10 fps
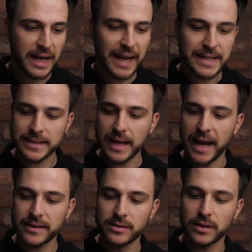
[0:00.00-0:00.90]
Let's
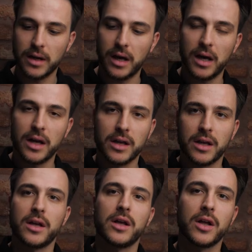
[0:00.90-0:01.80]
add a
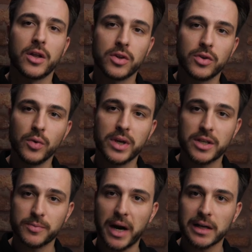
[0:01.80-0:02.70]

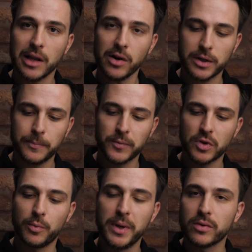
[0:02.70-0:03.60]
Nuki smart lock
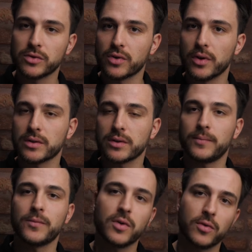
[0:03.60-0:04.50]
to be controlled
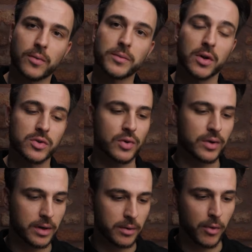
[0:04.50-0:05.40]
from the
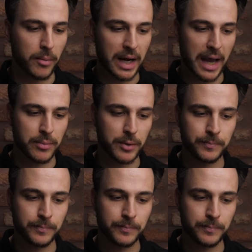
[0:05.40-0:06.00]
Loxone mobile app.